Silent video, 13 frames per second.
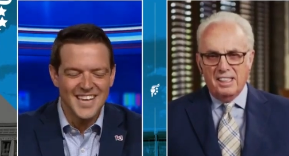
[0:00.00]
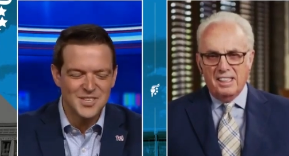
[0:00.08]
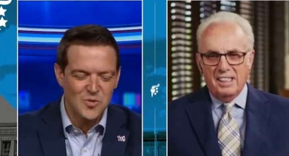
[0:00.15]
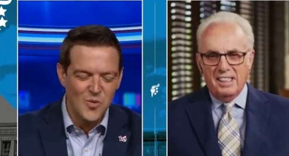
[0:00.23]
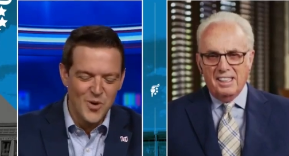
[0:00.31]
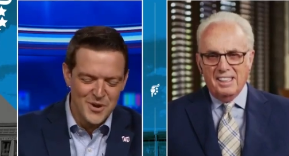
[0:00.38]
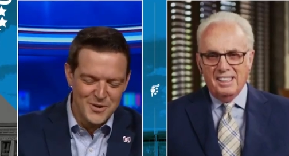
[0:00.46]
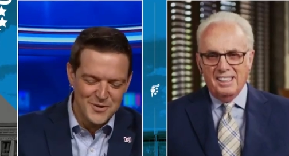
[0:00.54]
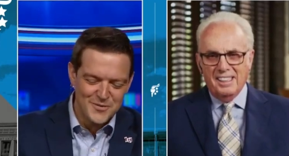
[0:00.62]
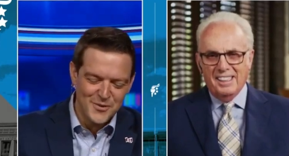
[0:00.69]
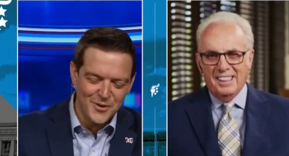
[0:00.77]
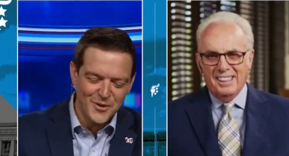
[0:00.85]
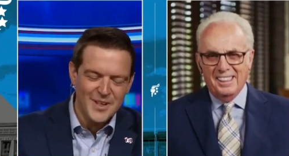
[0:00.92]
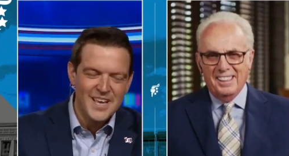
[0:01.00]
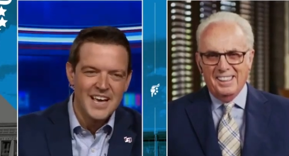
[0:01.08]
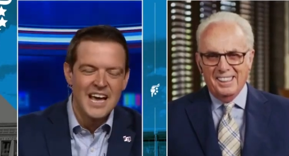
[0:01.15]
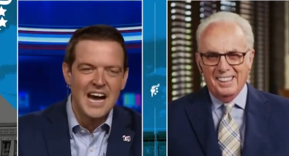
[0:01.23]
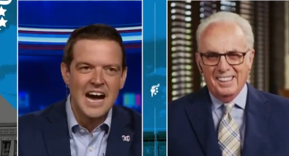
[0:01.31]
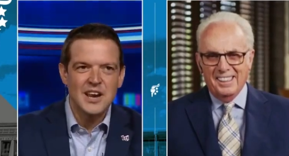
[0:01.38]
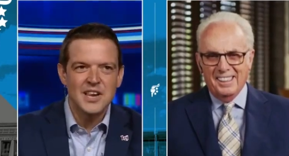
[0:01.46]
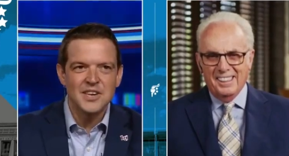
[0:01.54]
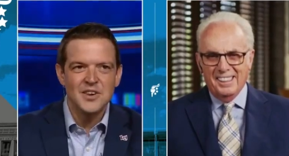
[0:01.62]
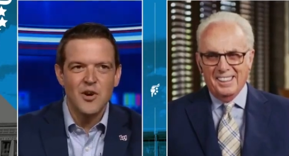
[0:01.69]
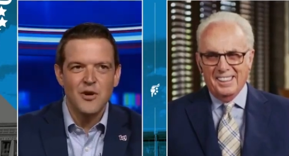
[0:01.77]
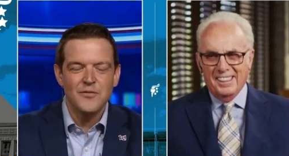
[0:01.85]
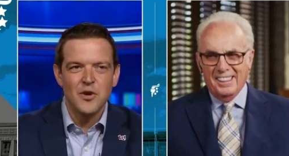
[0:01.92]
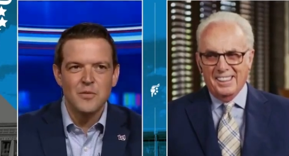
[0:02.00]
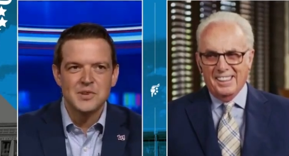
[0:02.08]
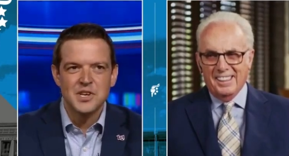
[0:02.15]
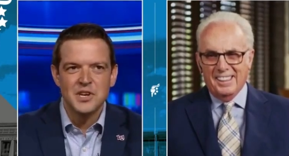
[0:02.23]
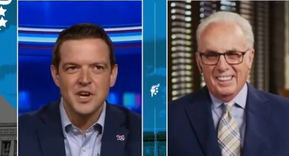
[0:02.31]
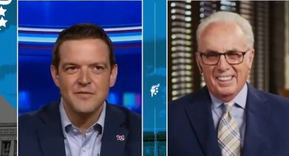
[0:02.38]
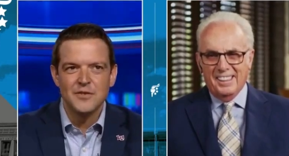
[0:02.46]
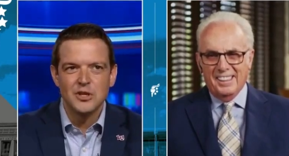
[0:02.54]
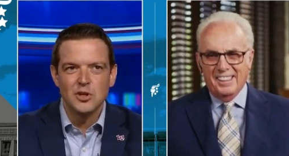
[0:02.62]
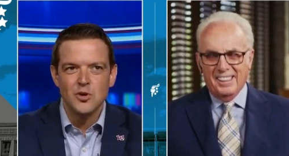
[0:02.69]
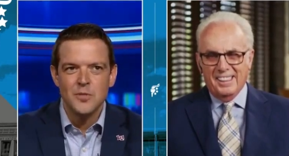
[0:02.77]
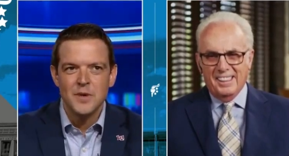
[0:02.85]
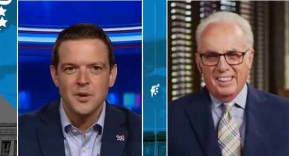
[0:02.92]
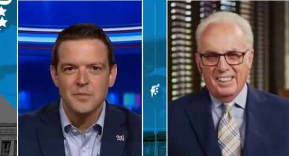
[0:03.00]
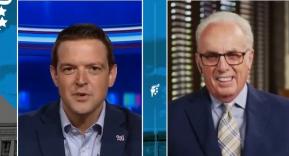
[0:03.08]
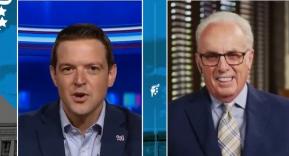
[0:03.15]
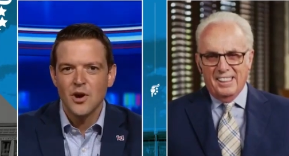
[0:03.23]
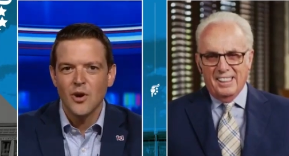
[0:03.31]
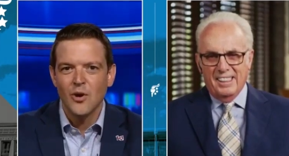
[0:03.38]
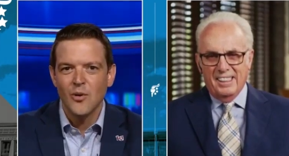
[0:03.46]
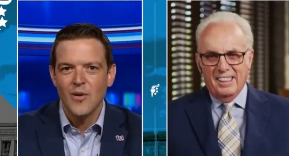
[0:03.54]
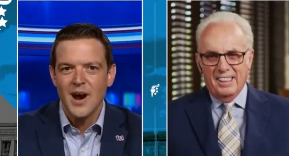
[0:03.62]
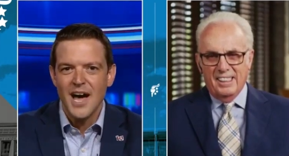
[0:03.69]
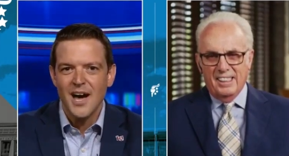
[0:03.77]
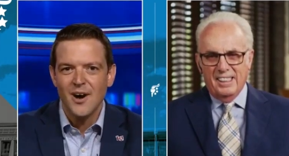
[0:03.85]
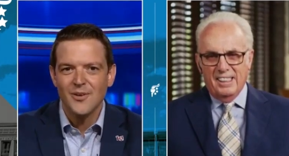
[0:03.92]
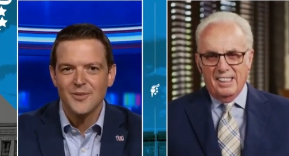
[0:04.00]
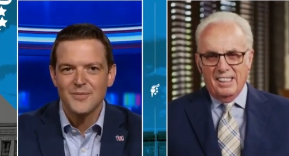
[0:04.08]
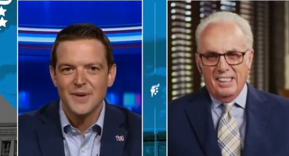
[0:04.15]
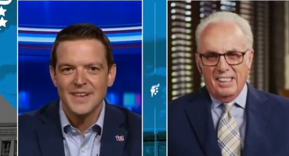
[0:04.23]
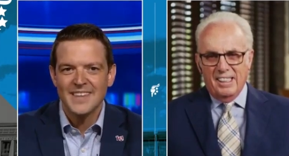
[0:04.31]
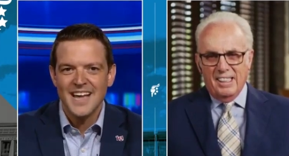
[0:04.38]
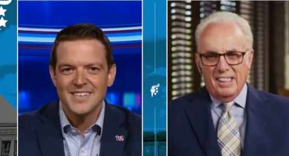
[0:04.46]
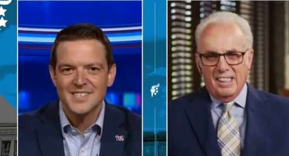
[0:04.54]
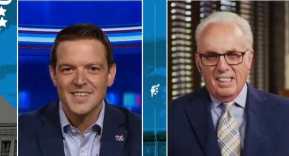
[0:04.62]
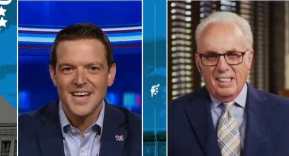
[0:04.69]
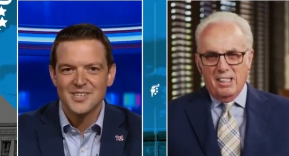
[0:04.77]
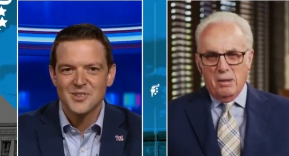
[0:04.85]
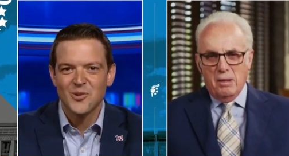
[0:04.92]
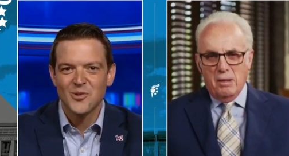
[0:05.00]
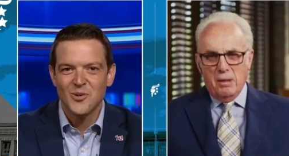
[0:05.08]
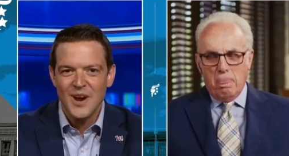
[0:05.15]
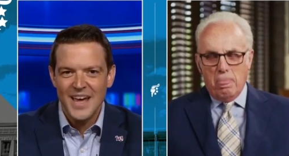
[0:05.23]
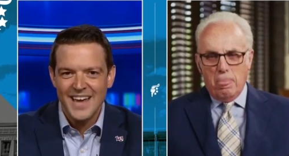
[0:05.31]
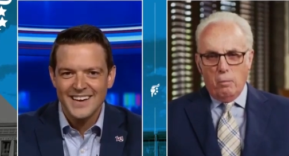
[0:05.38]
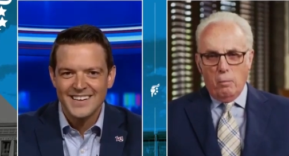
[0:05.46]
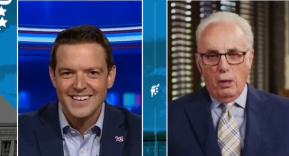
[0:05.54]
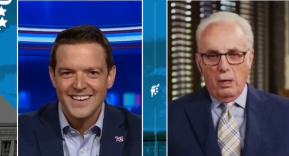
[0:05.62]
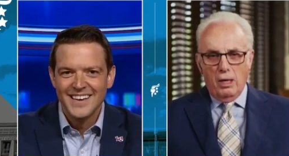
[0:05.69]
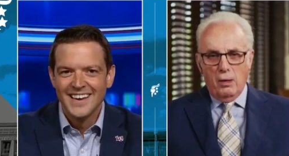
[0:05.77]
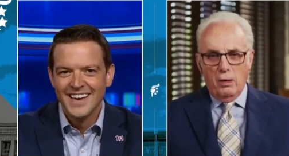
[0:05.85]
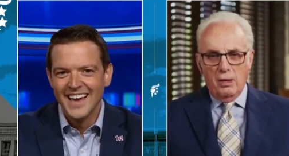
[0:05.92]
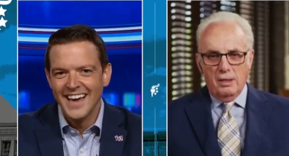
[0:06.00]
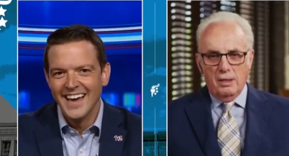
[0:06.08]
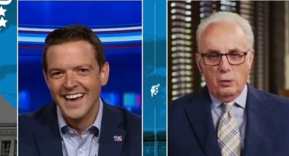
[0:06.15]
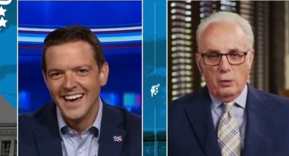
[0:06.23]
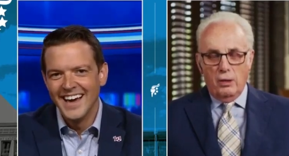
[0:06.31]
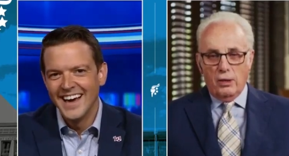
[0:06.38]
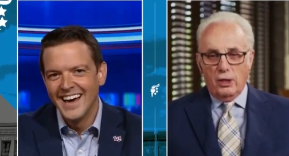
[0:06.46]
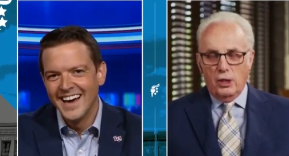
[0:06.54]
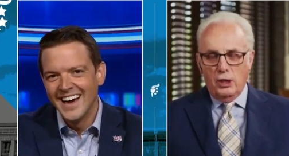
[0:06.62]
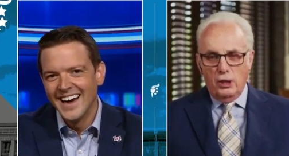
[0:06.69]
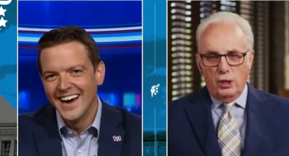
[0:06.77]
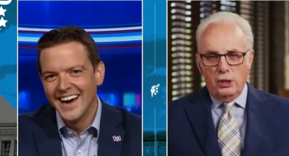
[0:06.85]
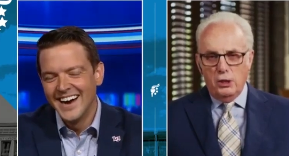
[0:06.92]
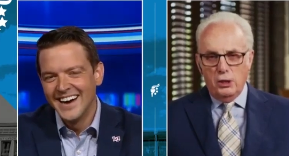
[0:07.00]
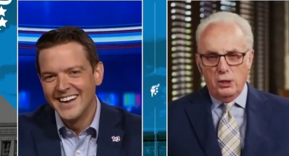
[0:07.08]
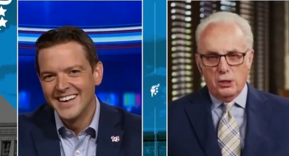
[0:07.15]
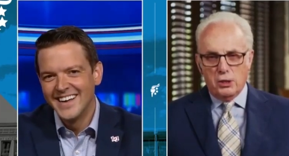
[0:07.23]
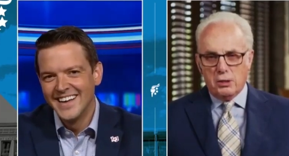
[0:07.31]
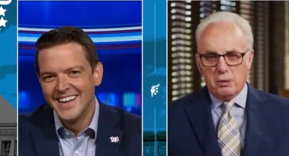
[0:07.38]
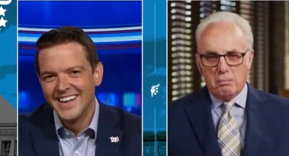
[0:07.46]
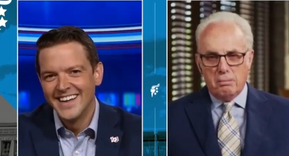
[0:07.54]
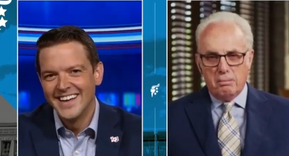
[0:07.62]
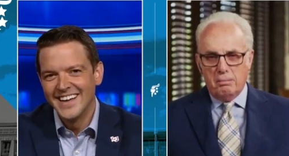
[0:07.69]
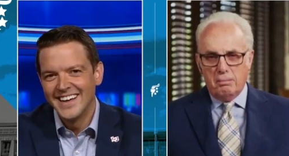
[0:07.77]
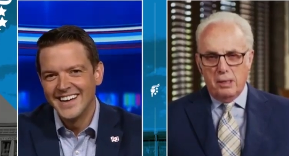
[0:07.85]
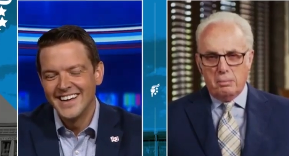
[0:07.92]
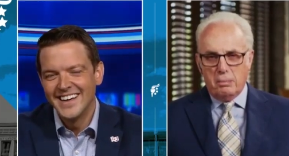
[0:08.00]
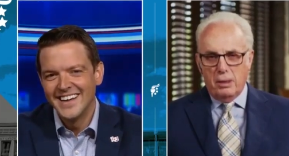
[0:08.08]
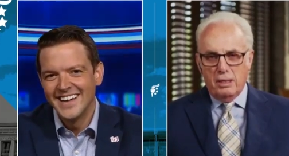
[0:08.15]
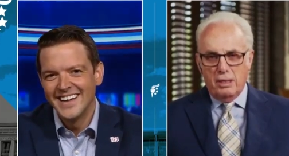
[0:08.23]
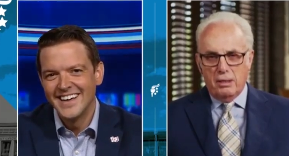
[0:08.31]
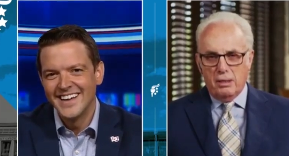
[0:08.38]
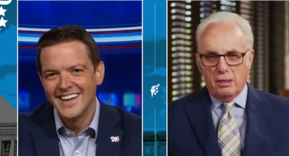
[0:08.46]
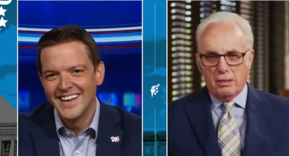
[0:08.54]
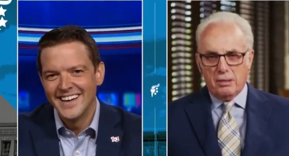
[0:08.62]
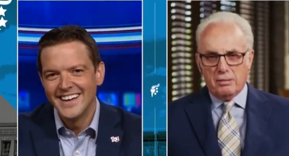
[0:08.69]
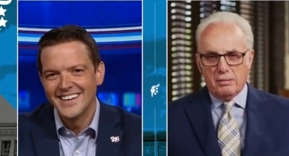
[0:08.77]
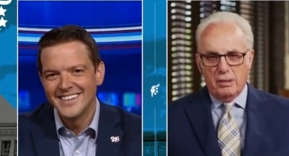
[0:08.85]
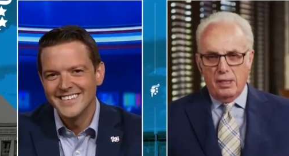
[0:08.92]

Speaker 1: wonderful. I didn't know if there was enough aluminum to go around, but that's that's great. Well,
Speaker 2: well, the good news might be that there's less